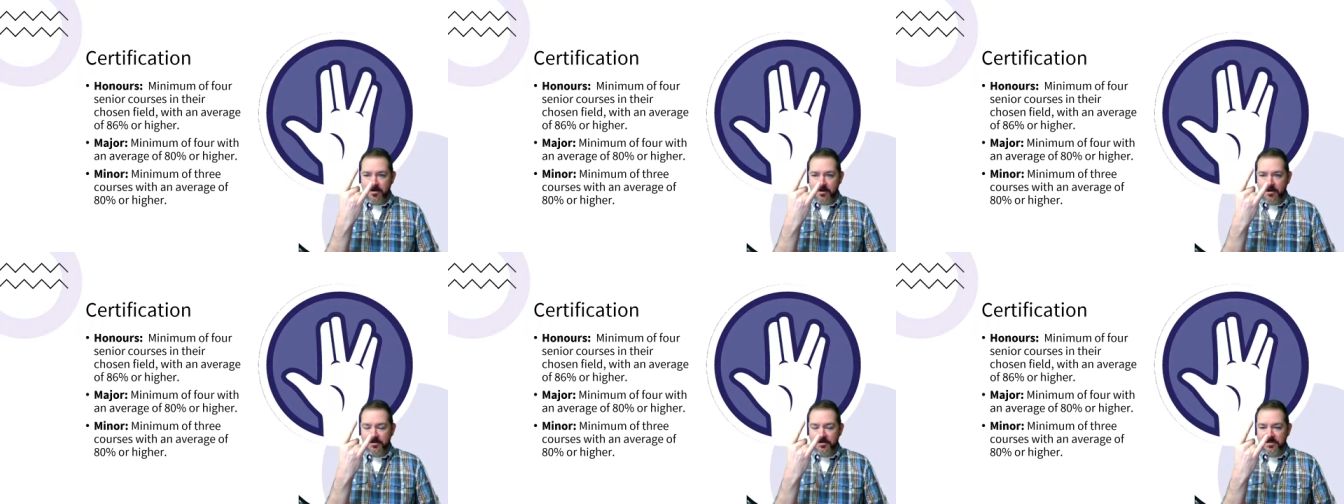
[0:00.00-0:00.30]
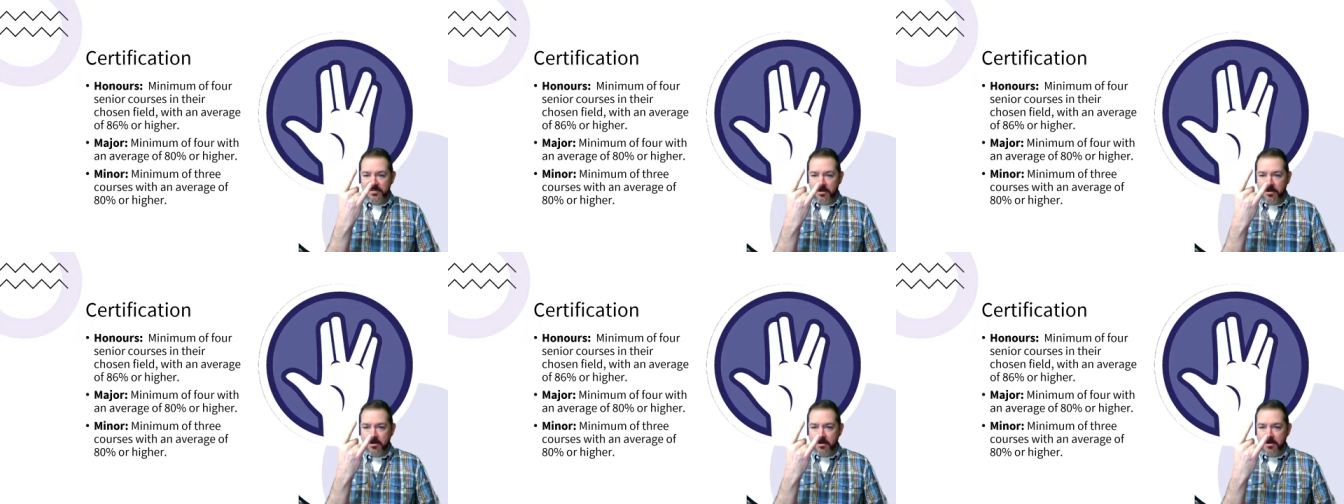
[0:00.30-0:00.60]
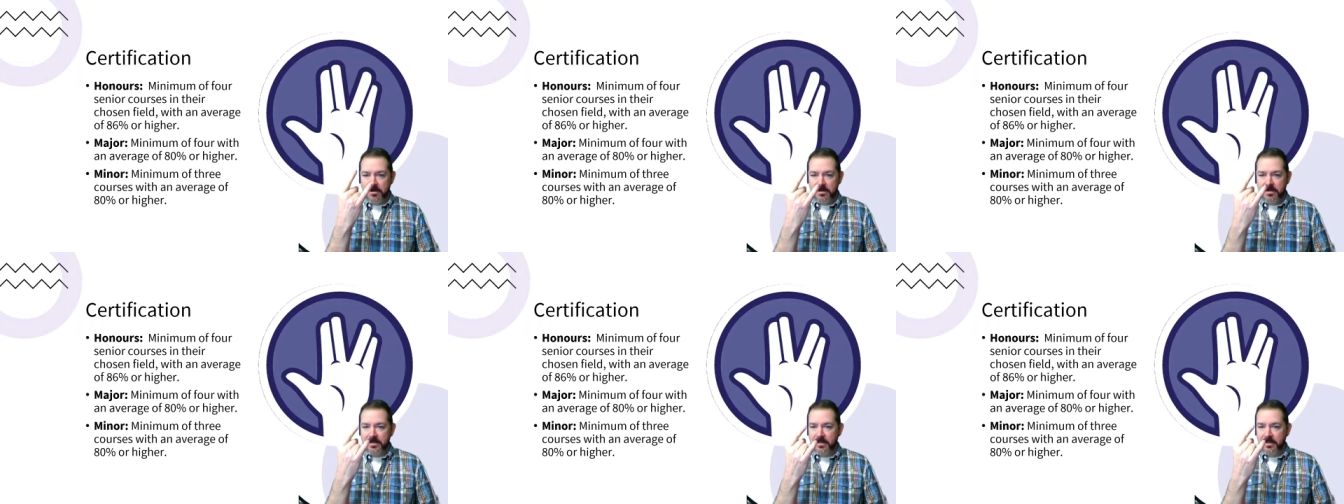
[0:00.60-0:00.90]
honors
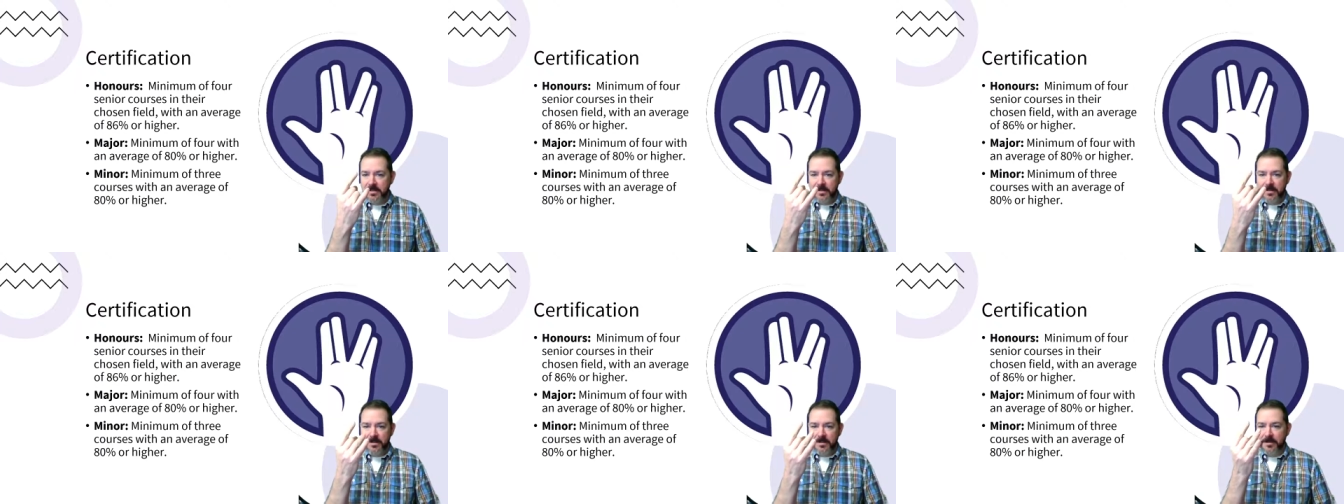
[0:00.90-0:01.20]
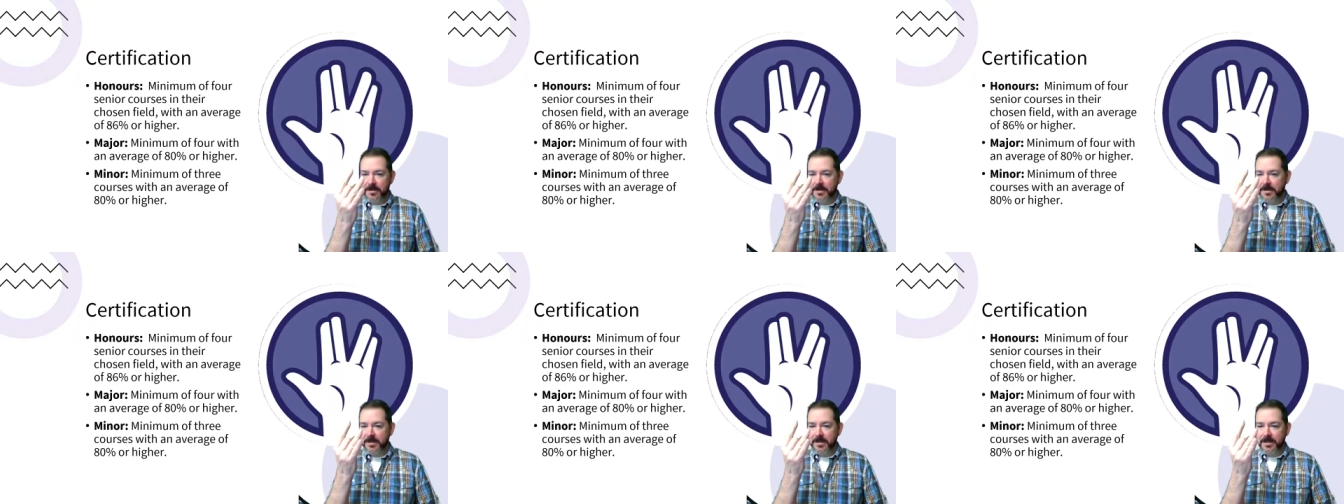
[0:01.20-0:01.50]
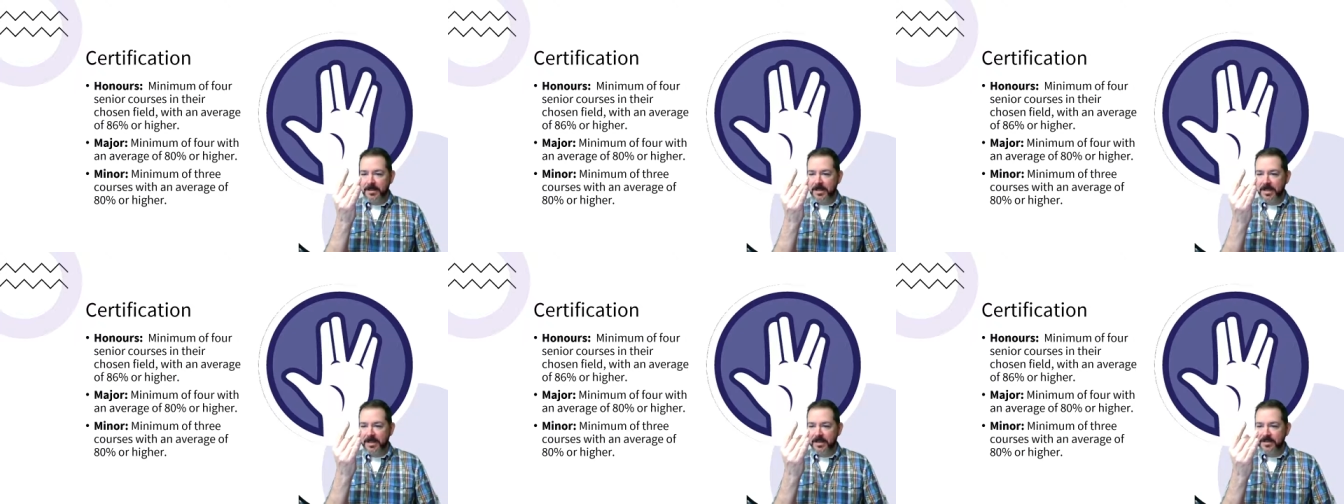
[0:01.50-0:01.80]
art,
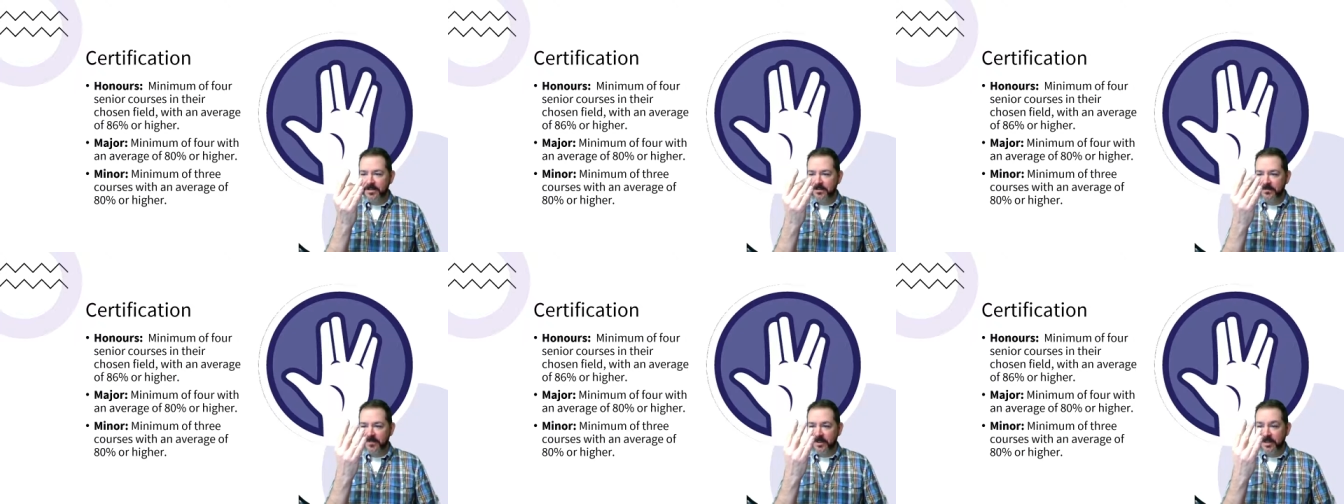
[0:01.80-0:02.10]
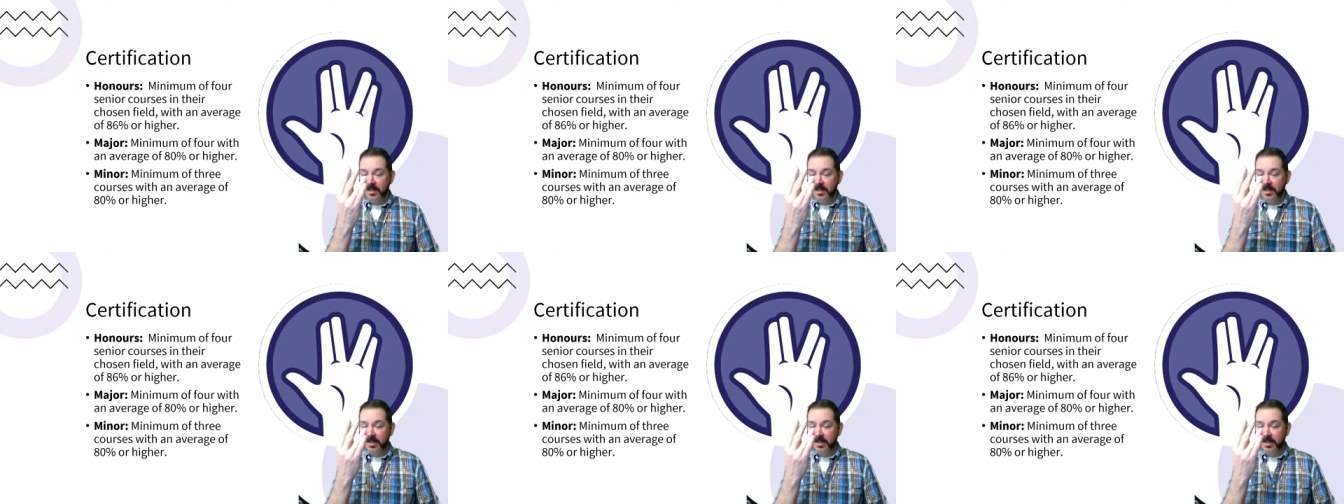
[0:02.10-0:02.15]
uh, elective,